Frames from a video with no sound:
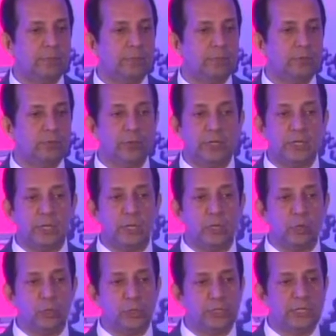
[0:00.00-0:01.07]
So in
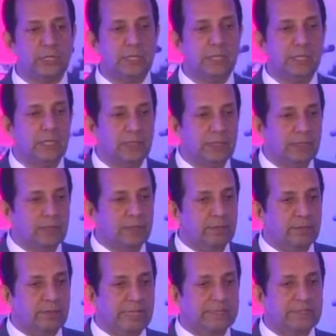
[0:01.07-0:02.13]
conclusion,
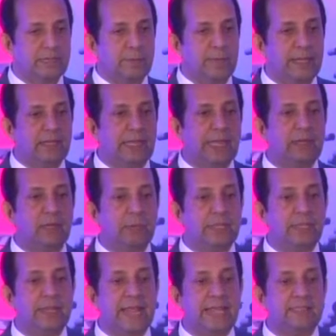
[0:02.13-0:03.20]
we estimate that with
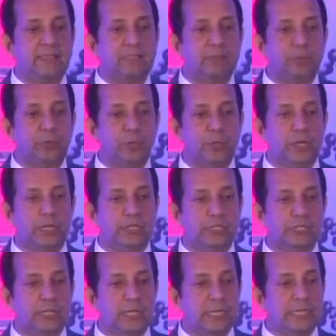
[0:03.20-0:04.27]
the next few
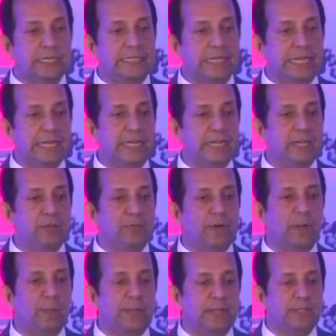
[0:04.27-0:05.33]
years, the Indian
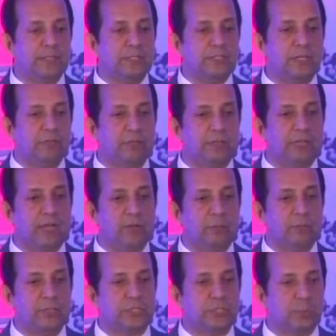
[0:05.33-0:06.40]
pharma industry with
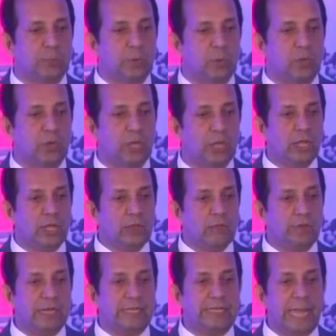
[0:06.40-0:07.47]
government support
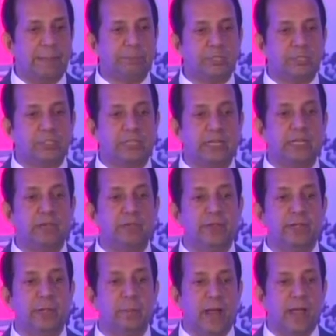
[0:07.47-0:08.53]
will capture
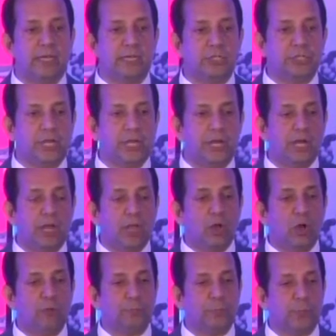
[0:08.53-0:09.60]
significant market share
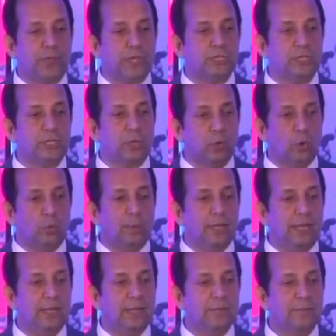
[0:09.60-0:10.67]
of production
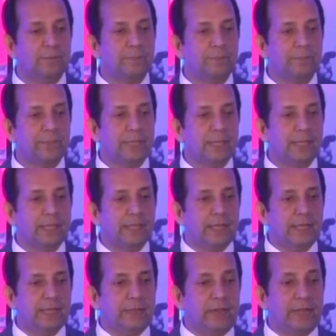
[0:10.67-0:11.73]
globally,
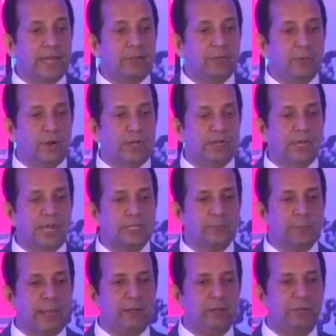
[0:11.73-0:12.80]
create world-class
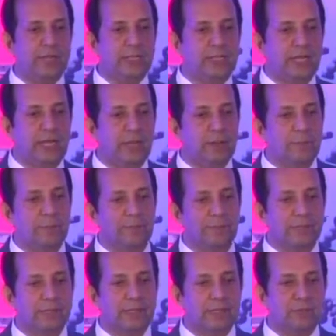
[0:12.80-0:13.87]
manufacturing
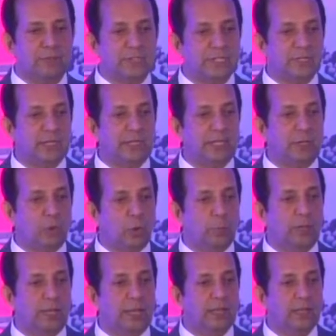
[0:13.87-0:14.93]
facility
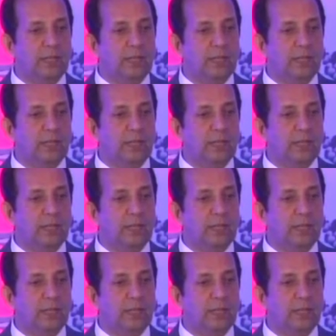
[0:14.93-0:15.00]
globally,